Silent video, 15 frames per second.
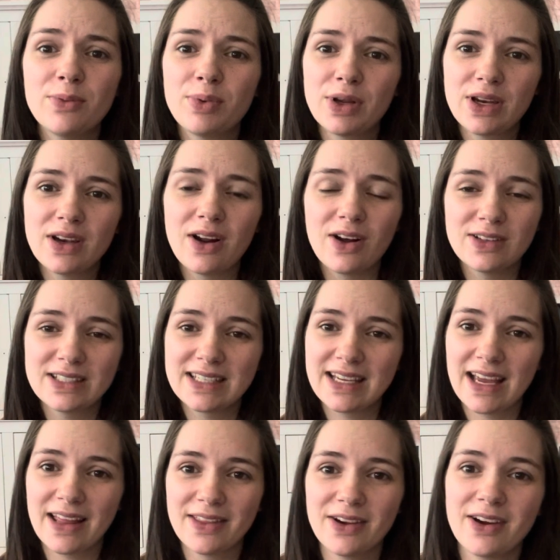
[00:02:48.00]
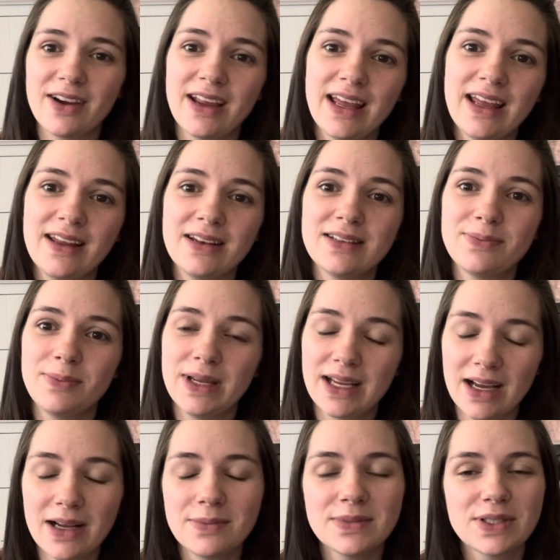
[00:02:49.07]
put it all together, it
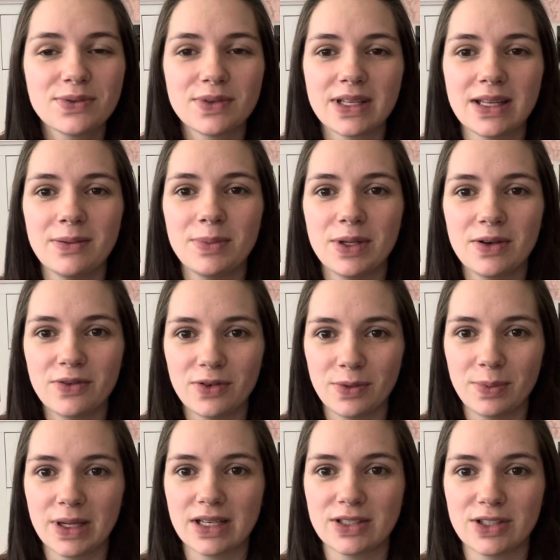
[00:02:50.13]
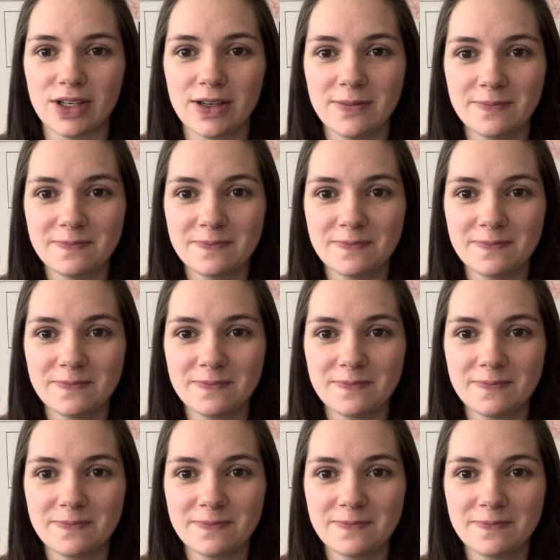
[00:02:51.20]
becomes a really beautiful picture.